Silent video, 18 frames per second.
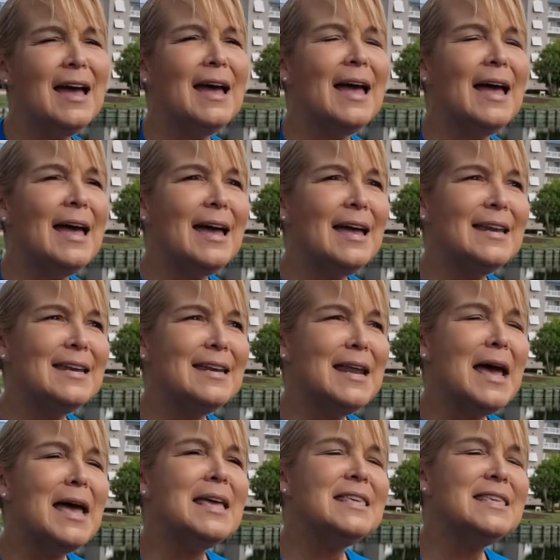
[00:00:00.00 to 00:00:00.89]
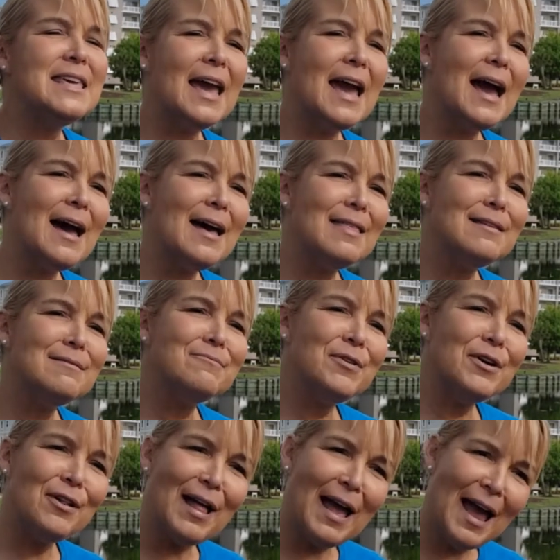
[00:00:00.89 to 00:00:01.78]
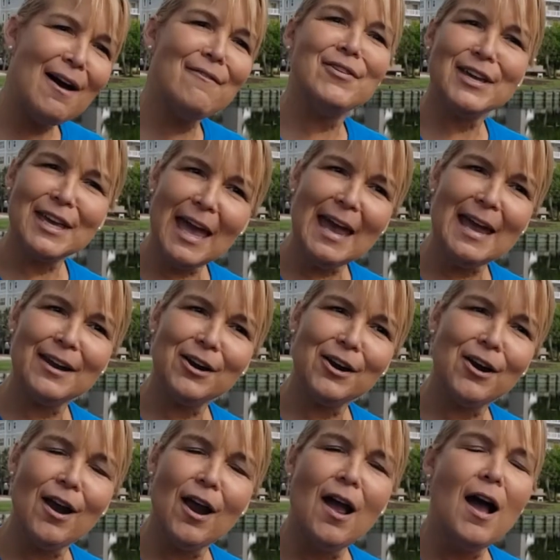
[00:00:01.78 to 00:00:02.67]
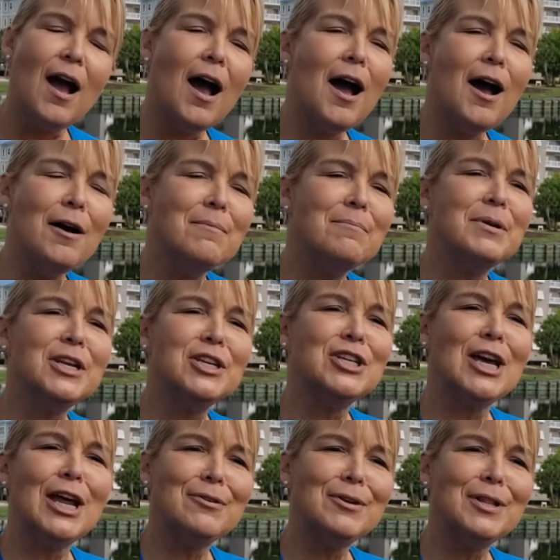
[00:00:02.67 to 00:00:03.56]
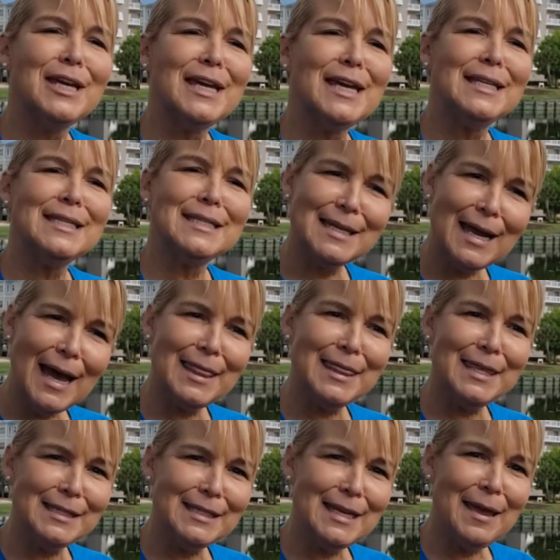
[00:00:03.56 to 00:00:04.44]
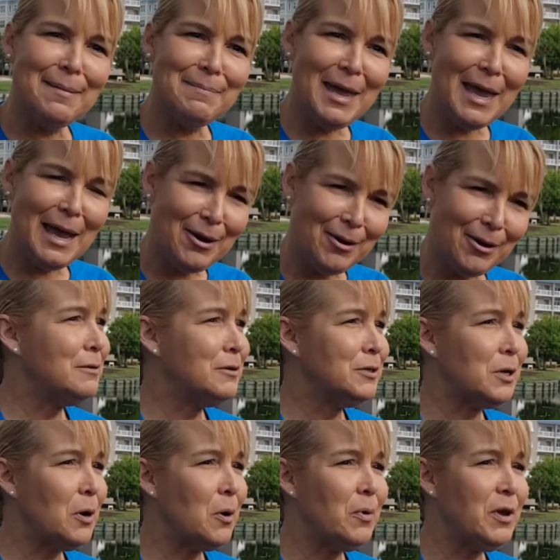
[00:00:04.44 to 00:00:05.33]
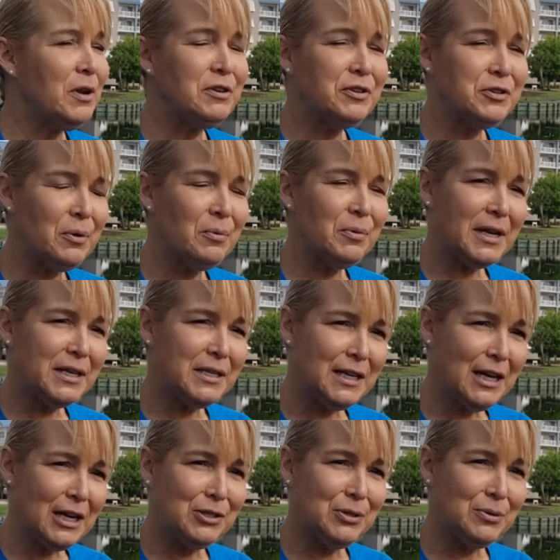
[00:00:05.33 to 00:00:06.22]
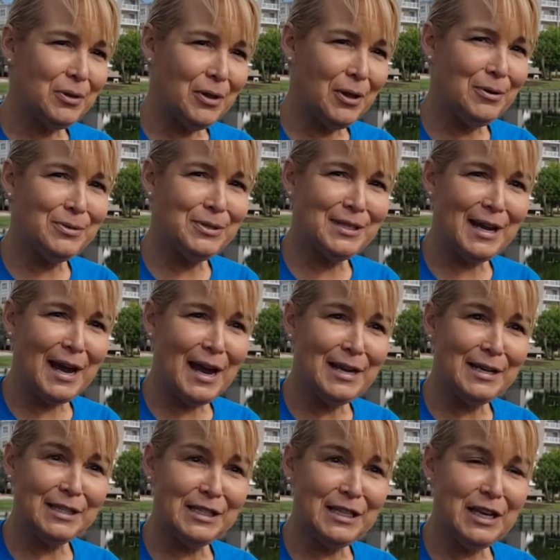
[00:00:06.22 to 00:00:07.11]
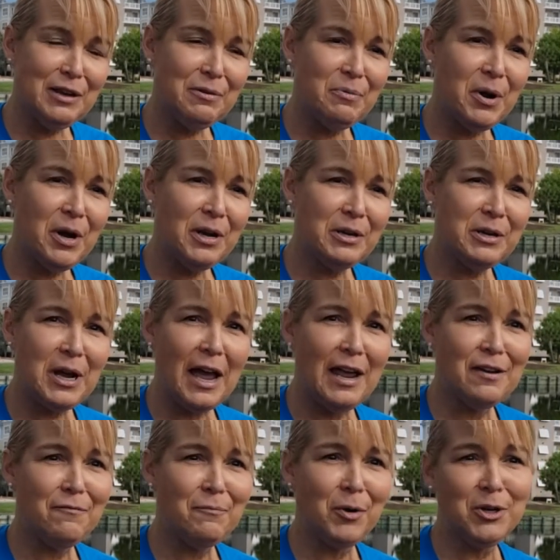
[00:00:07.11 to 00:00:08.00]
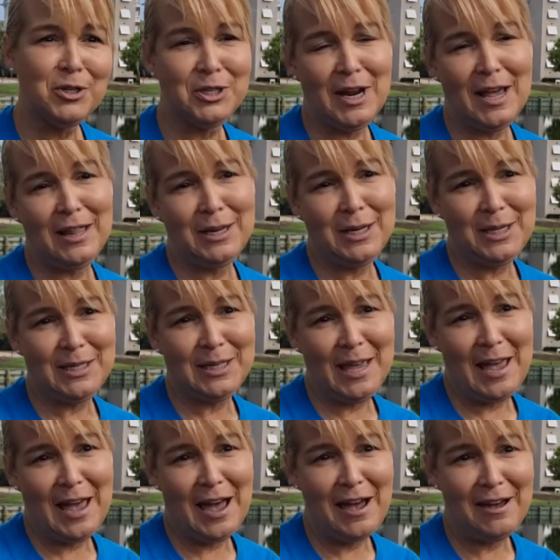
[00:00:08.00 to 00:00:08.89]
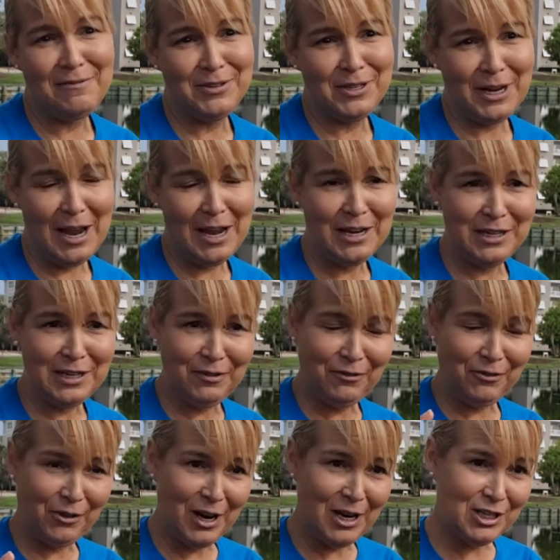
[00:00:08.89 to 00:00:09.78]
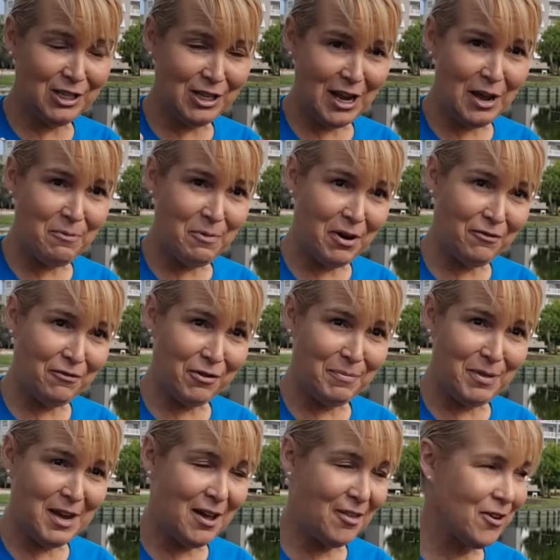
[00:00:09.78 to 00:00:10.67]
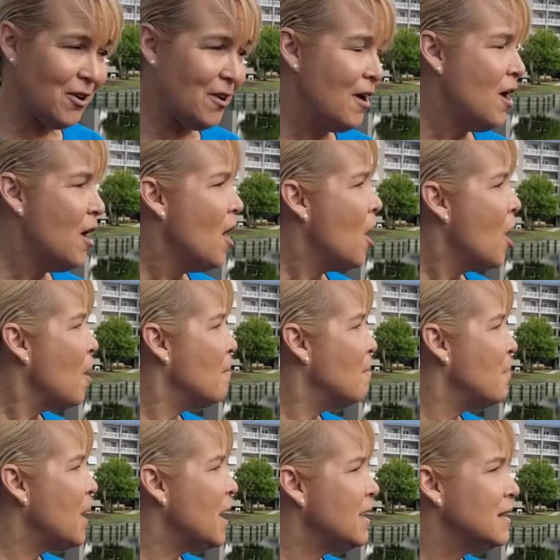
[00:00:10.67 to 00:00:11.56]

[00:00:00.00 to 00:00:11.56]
And yeah, we'll have a gator. But generally it's not the same gator. So we don't like to get too close to kind of see what kind of personalities they have to kind of differentiate one from the other. But